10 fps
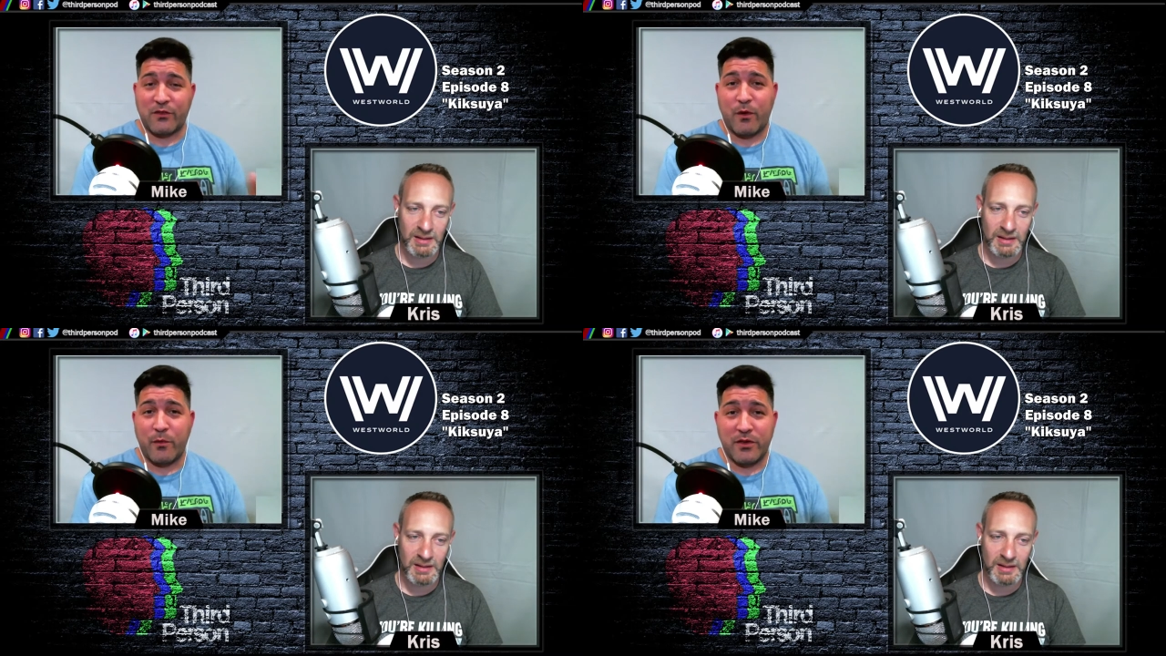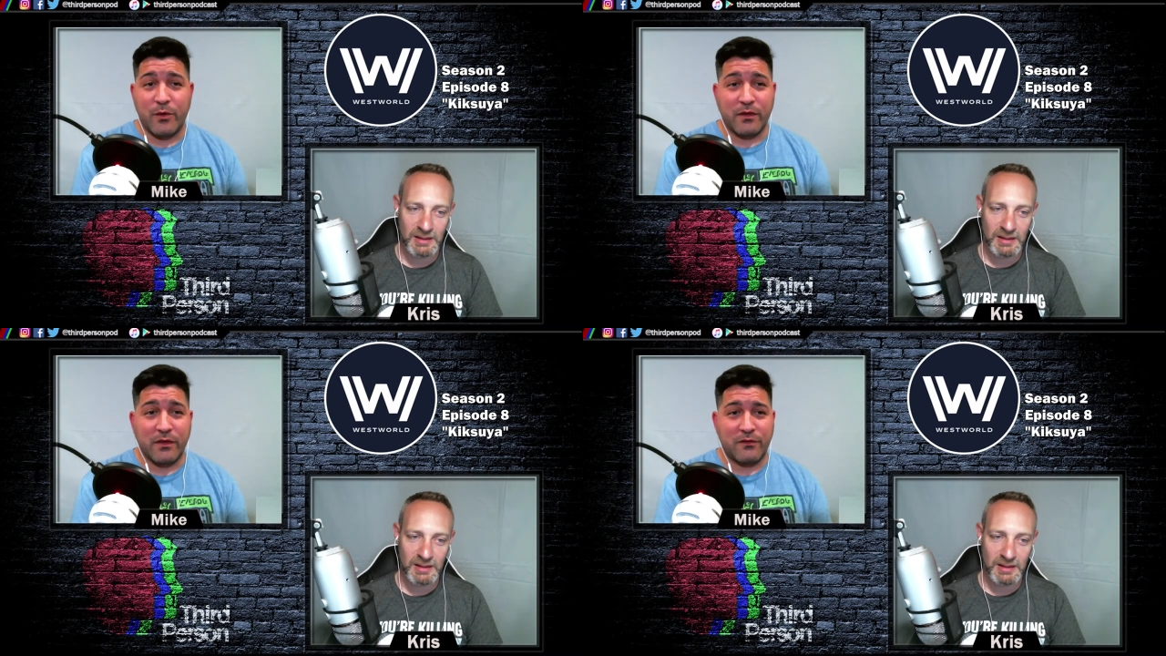Speaker 1: That's why we're
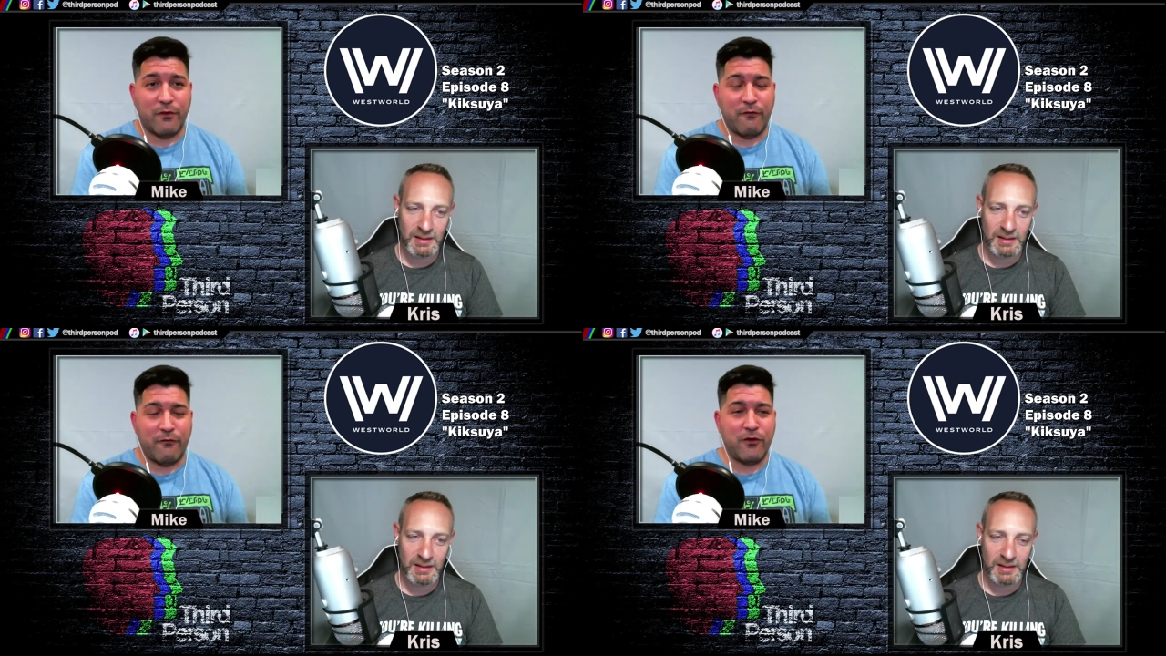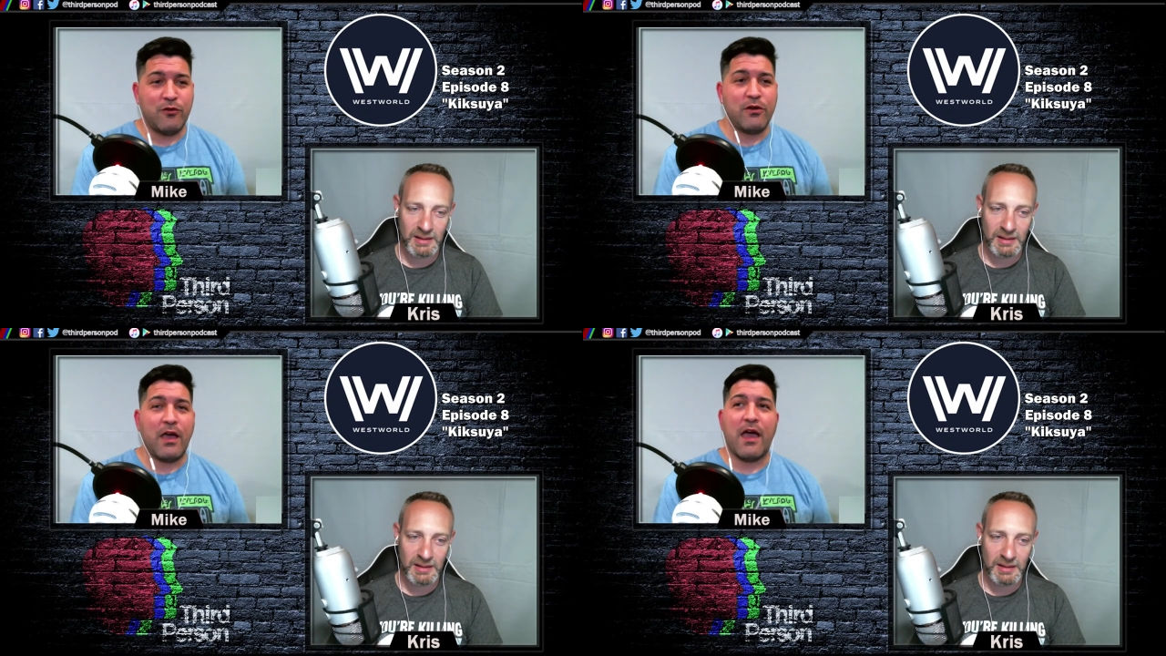doing this for
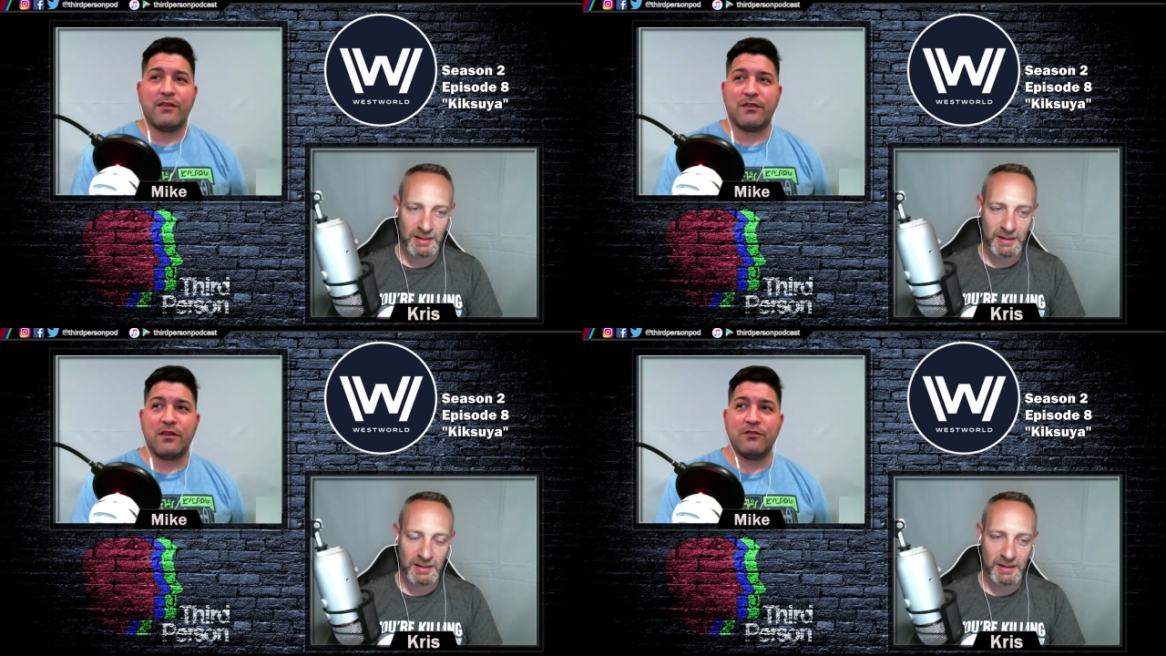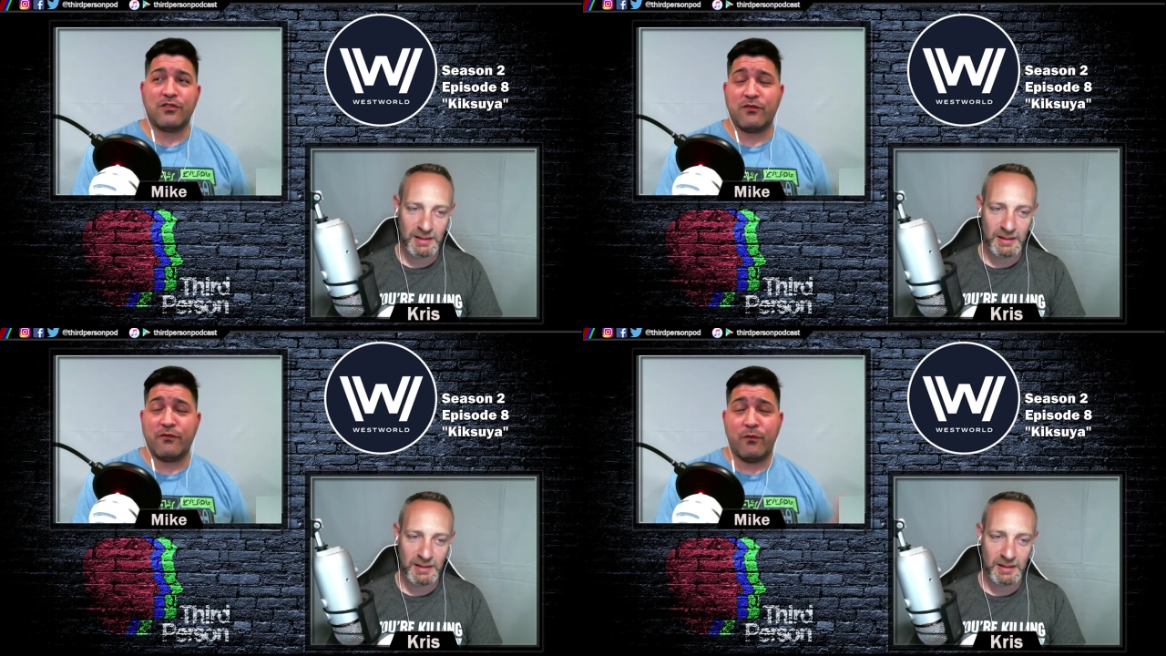you guys and
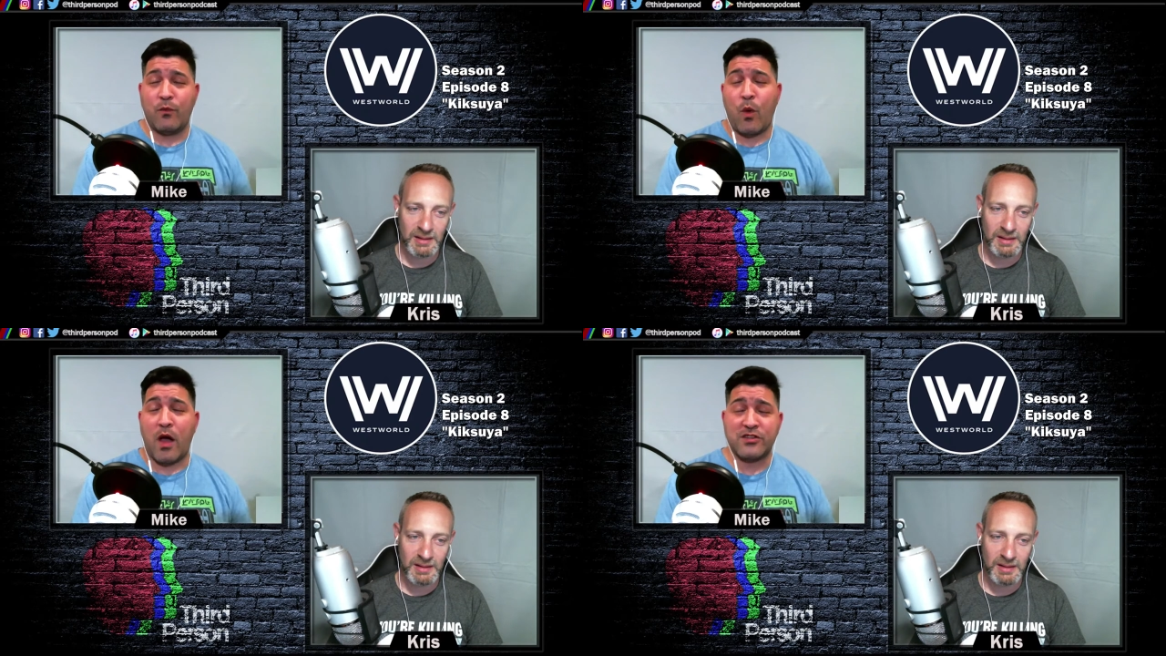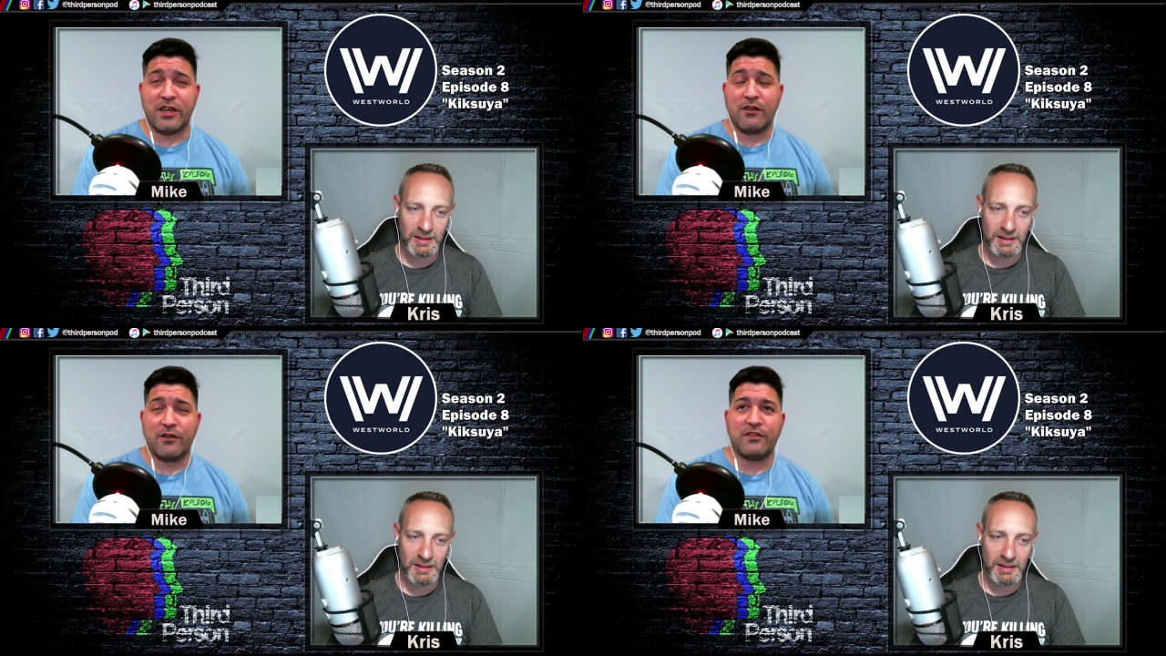just
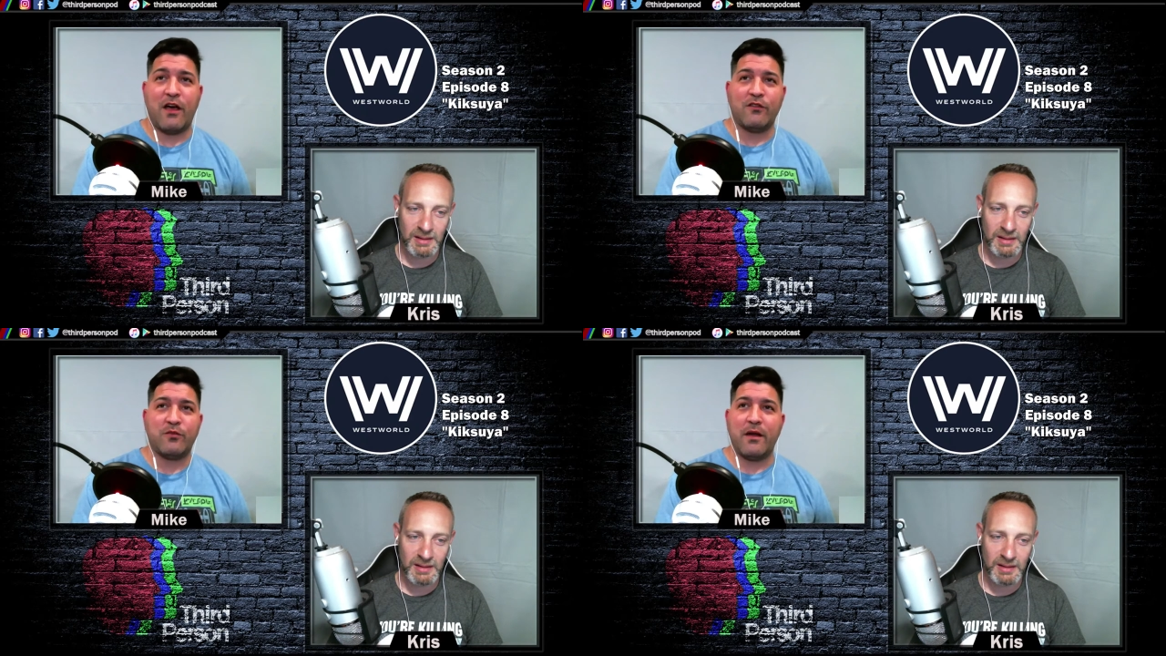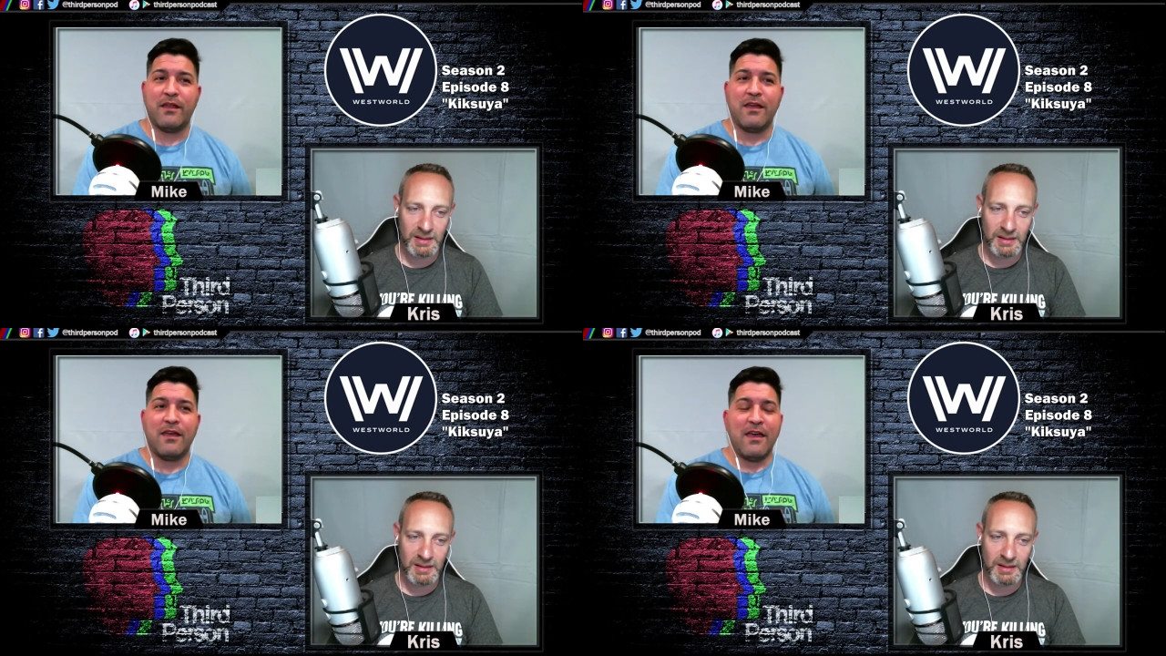watching it ourselves, but